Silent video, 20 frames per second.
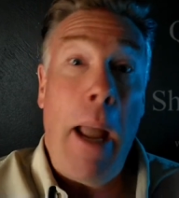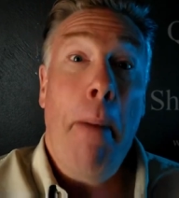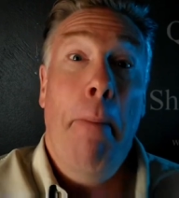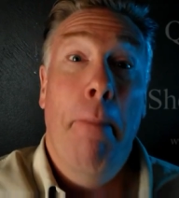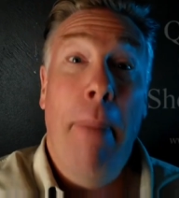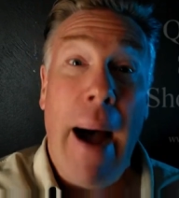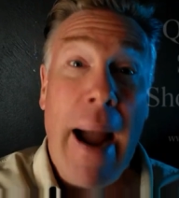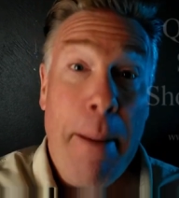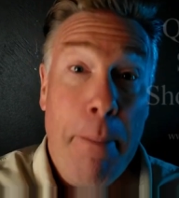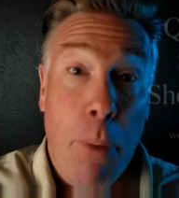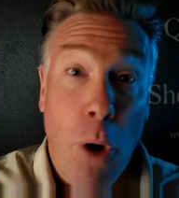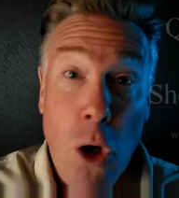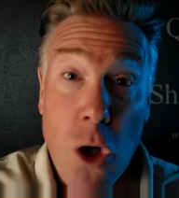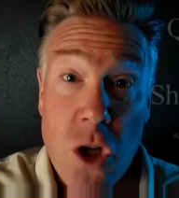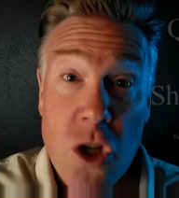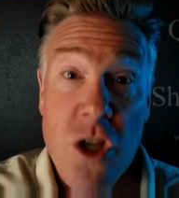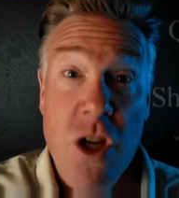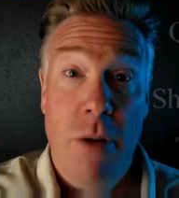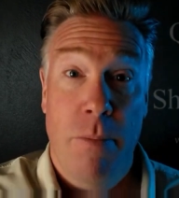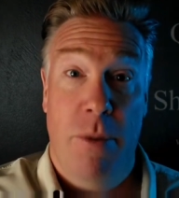my
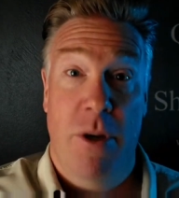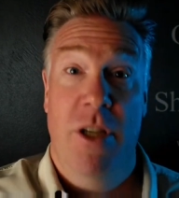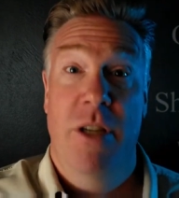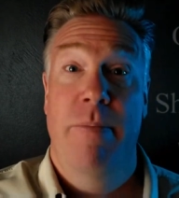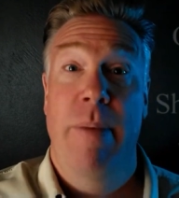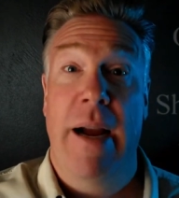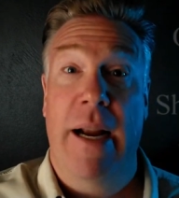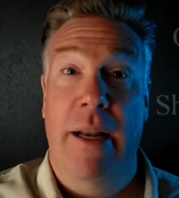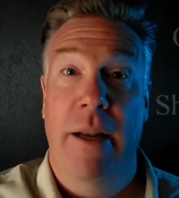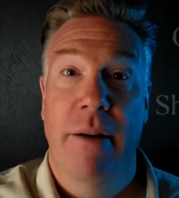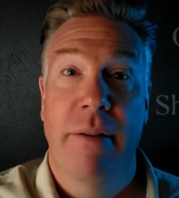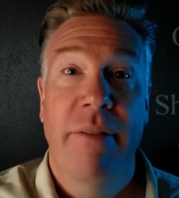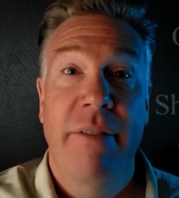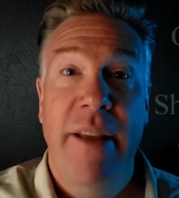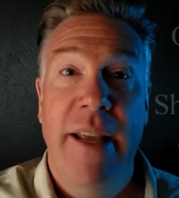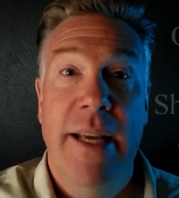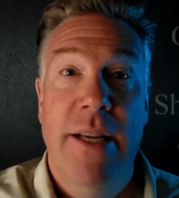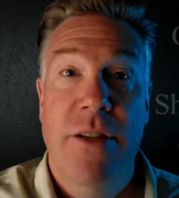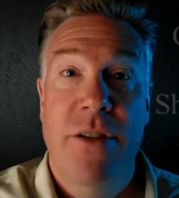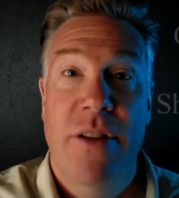personal
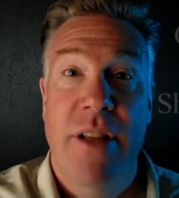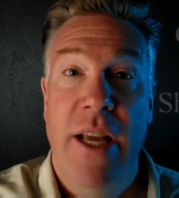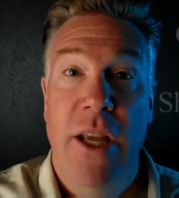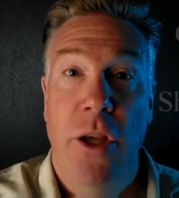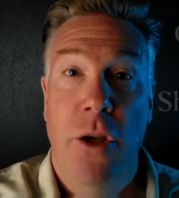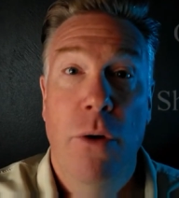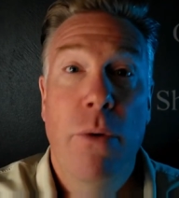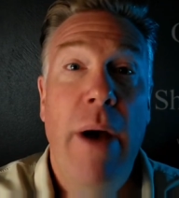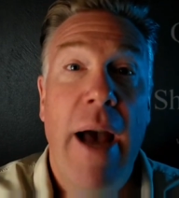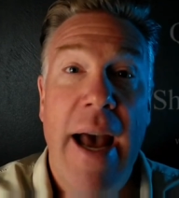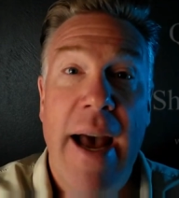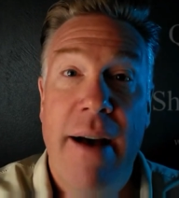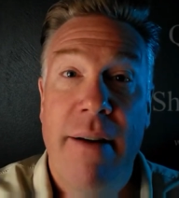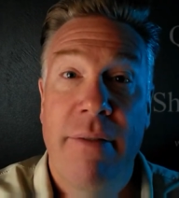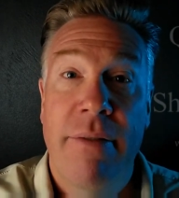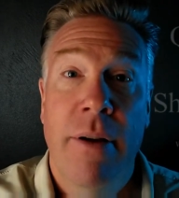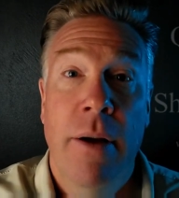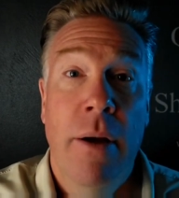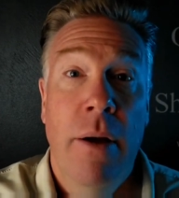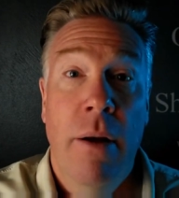perspective is that you
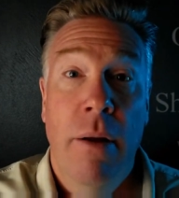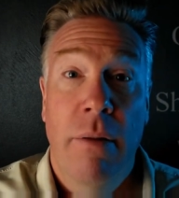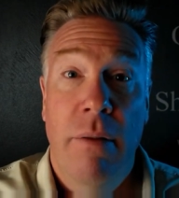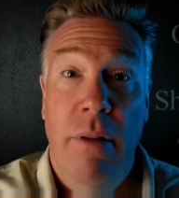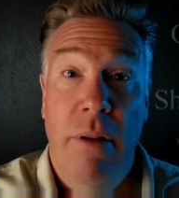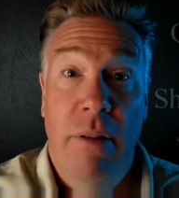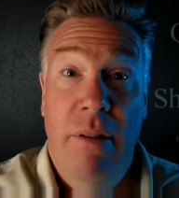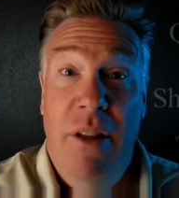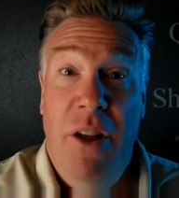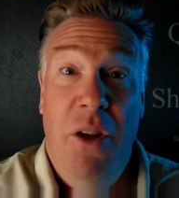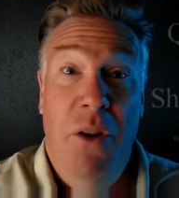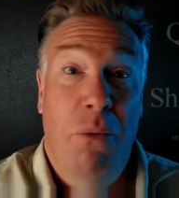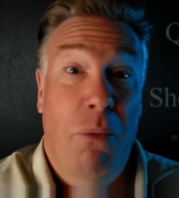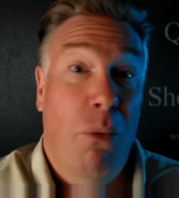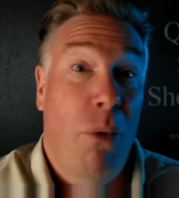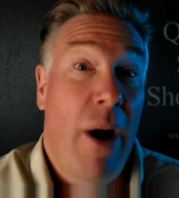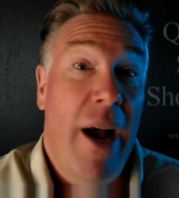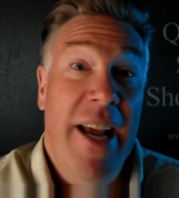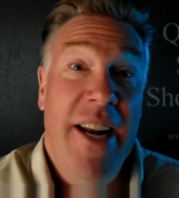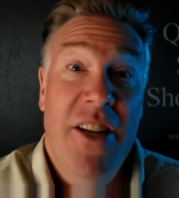have the, the
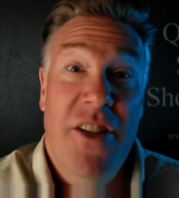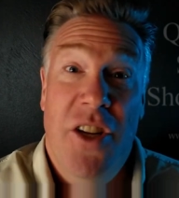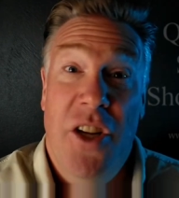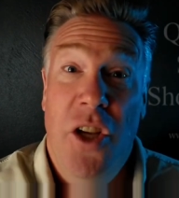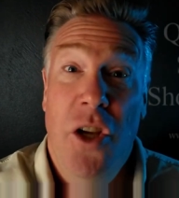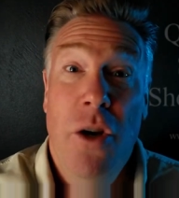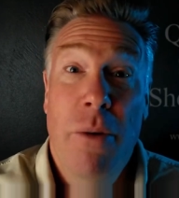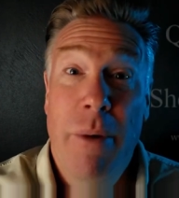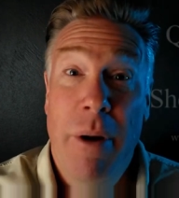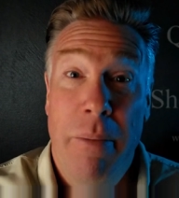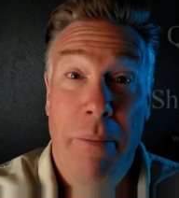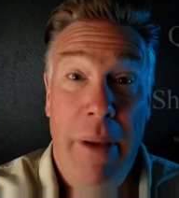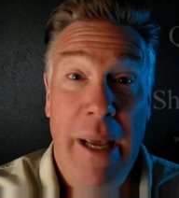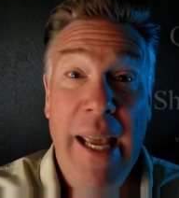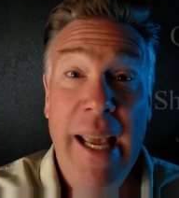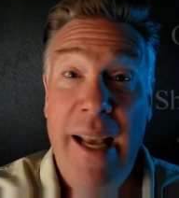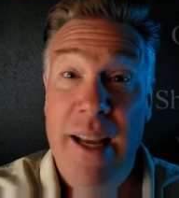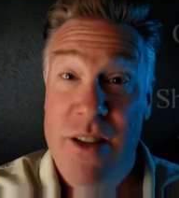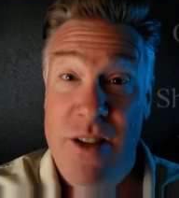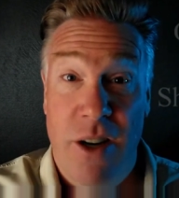right as a human
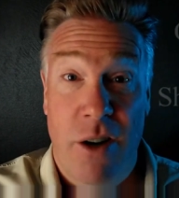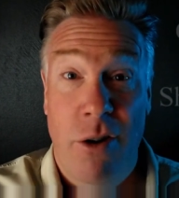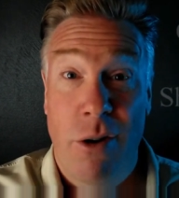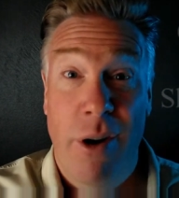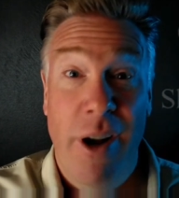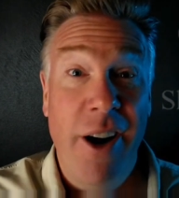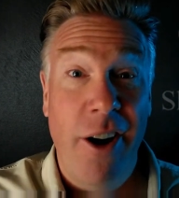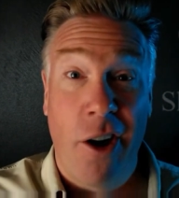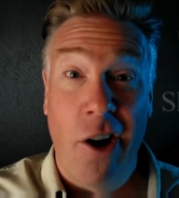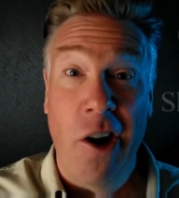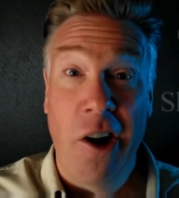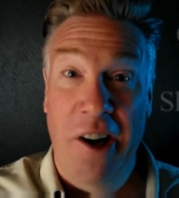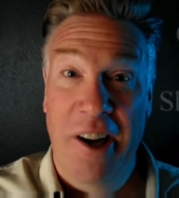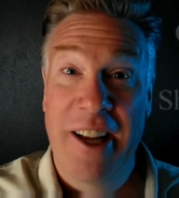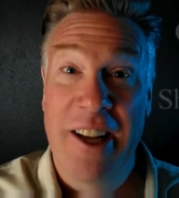being, as a critter,